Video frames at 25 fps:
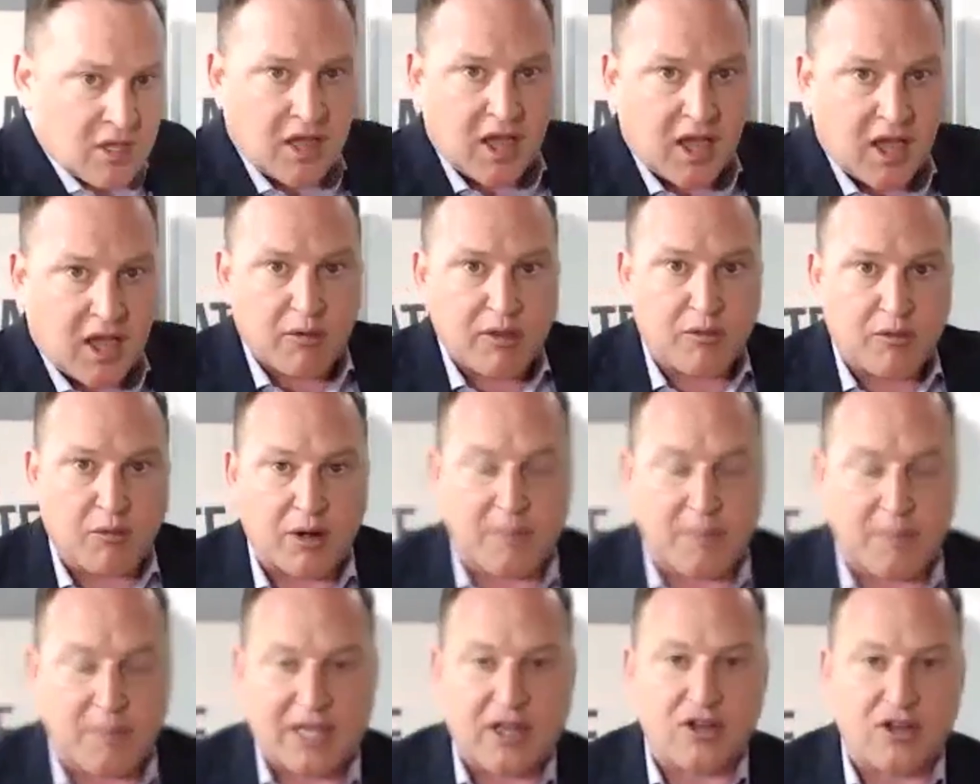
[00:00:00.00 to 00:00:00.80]
with one
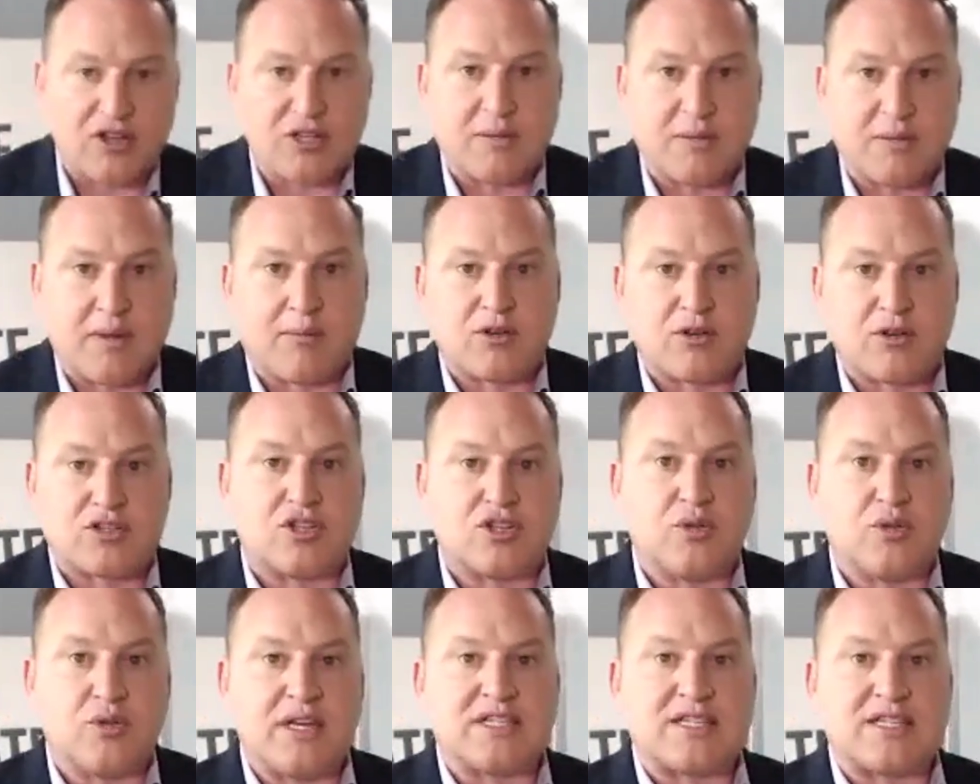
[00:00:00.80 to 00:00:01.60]
of my coaching members
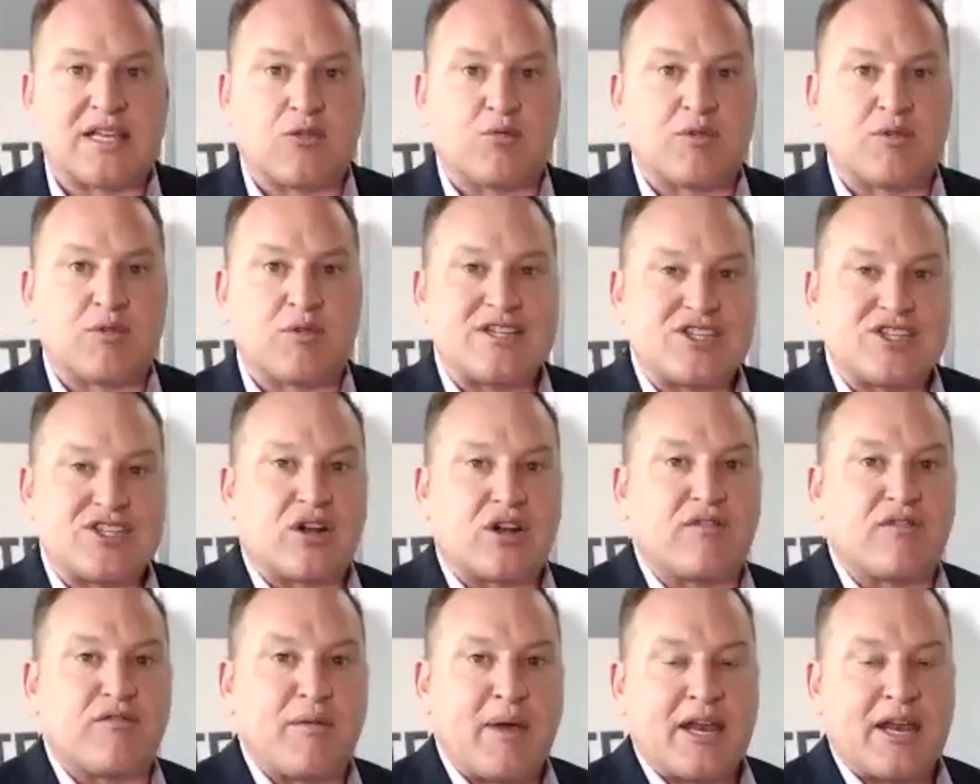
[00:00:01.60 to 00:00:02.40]
who is a
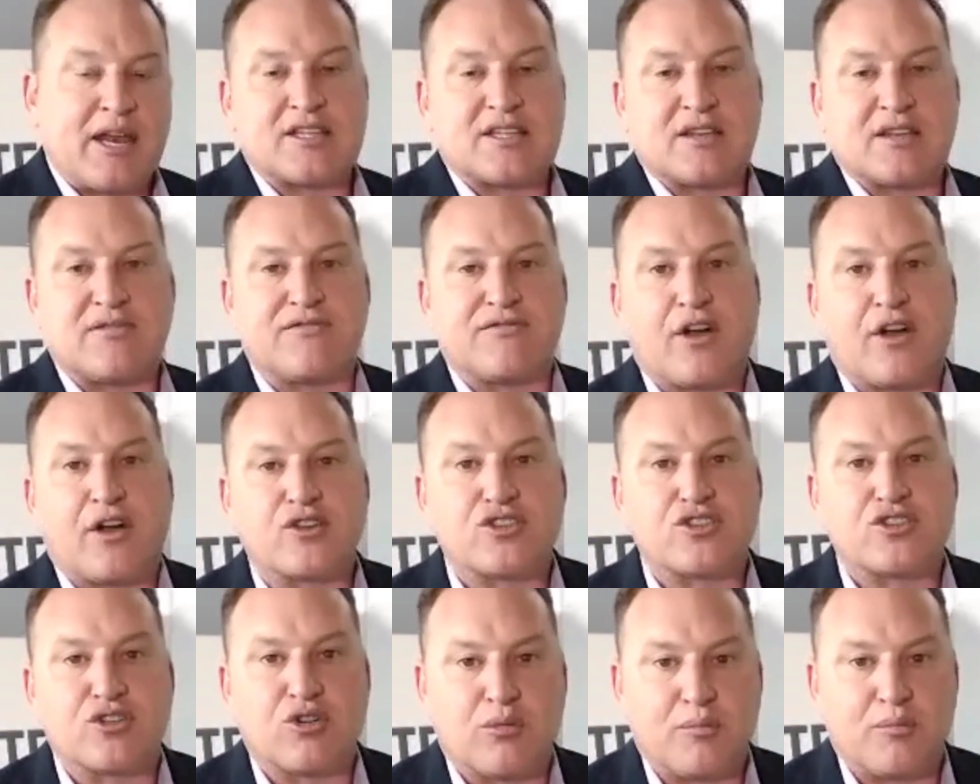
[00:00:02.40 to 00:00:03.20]
regenerative medicine,
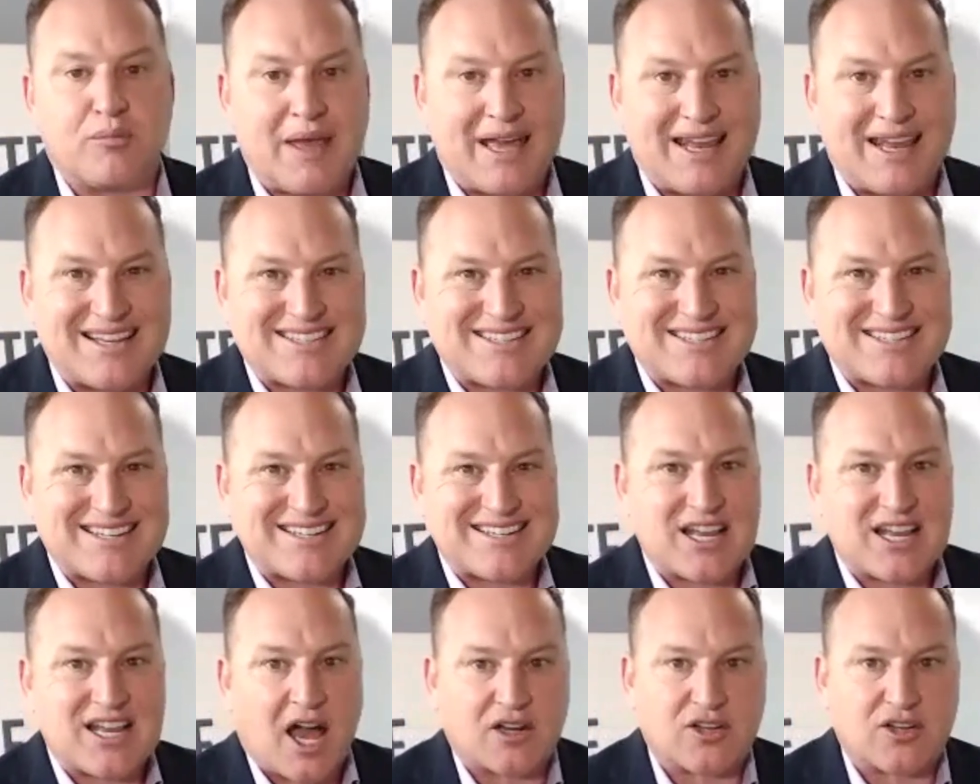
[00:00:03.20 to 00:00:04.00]
functional medicine
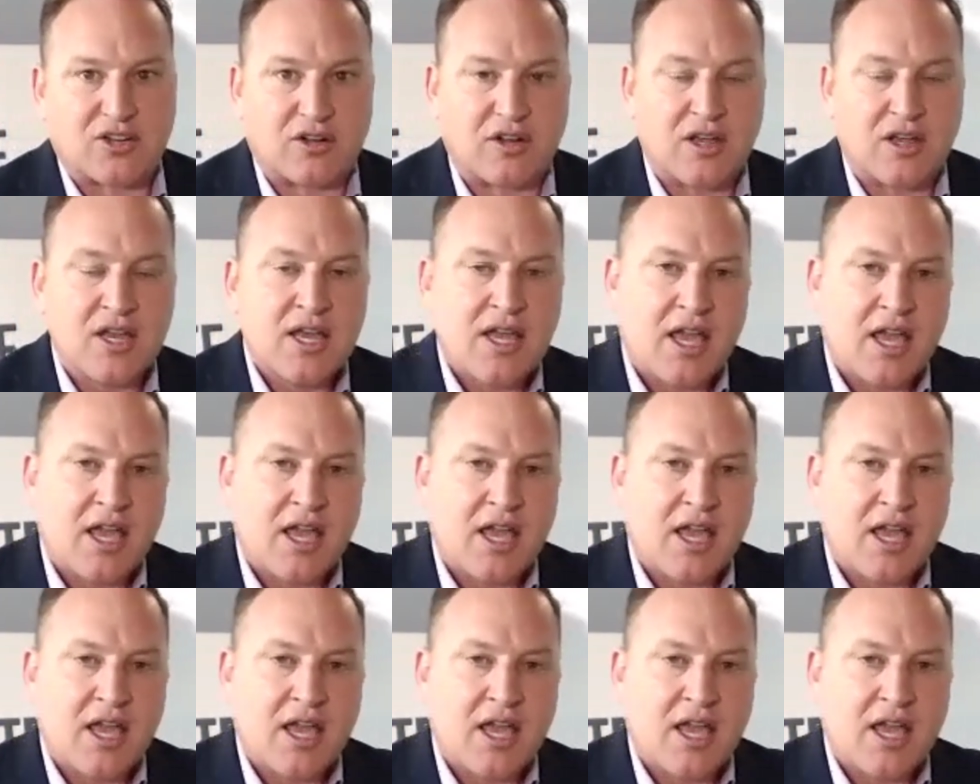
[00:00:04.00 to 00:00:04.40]
doctor.